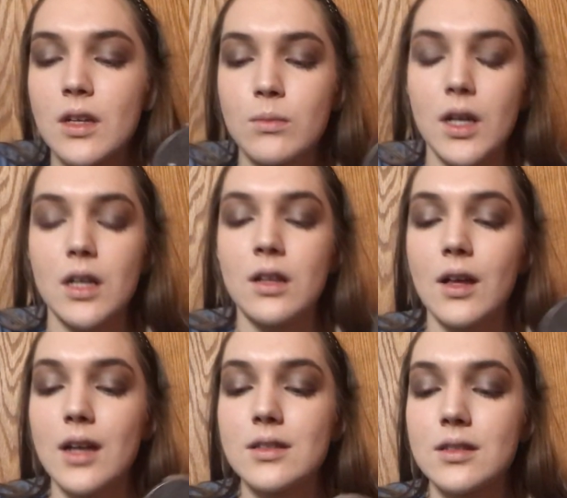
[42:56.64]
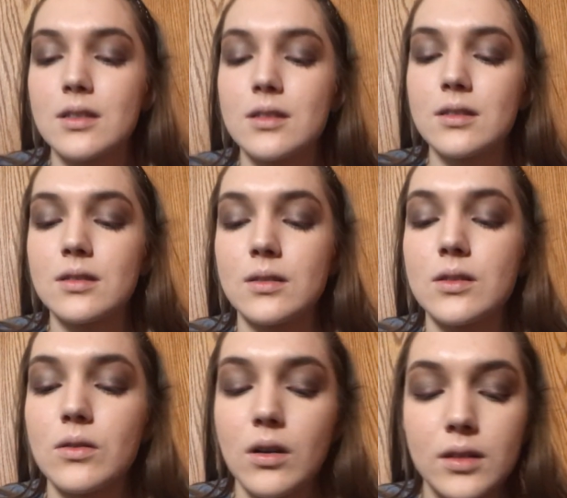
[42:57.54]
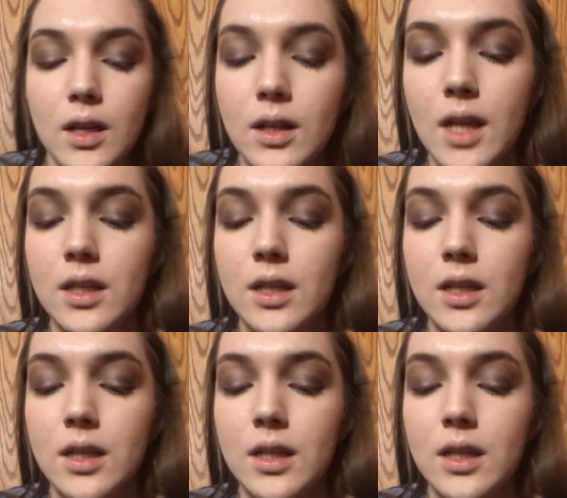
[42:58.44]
And my classes, since they're online,